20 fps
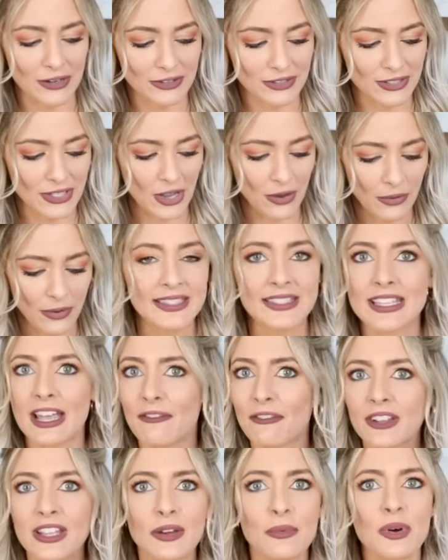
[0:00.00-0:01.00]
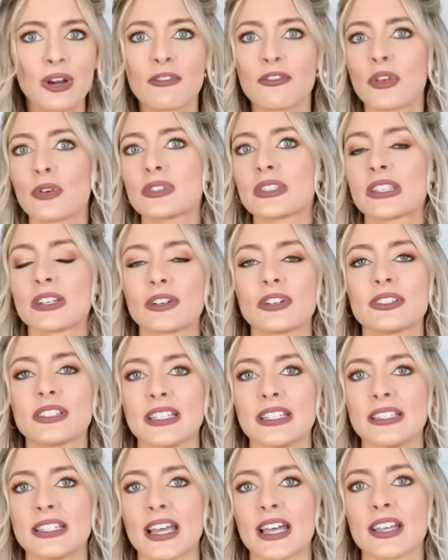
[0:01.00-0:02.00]
So definitely one of those little
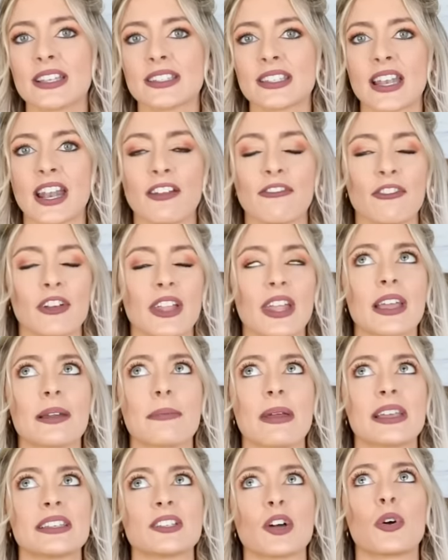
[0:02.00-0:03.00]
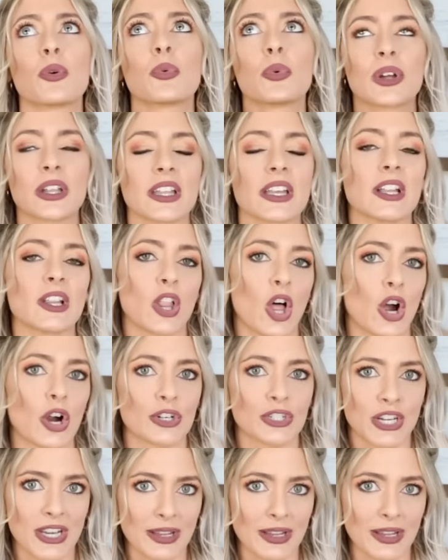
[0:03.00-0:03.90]
details that I feel like makes a really large